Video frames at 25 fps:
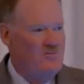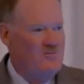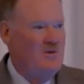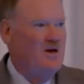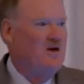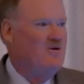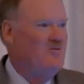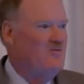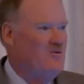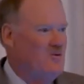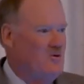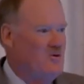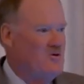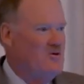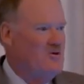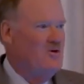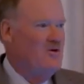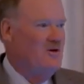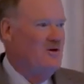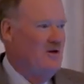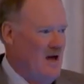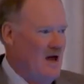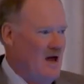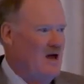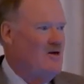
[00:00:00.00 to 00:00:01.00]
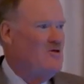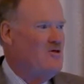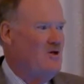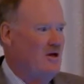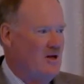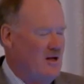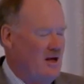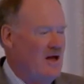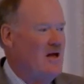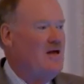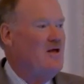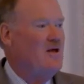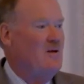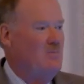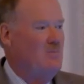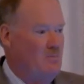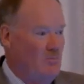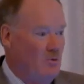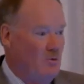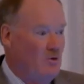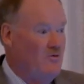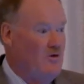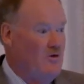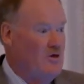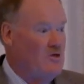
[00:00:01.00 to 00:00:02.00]
of metaphors here, and you actually, like in
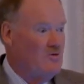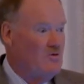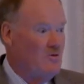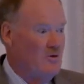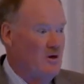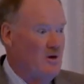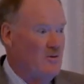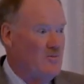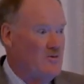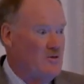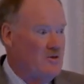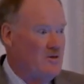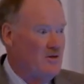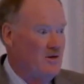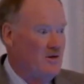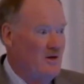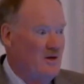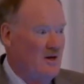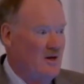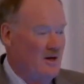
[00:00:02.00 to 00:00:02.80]
movie scripts,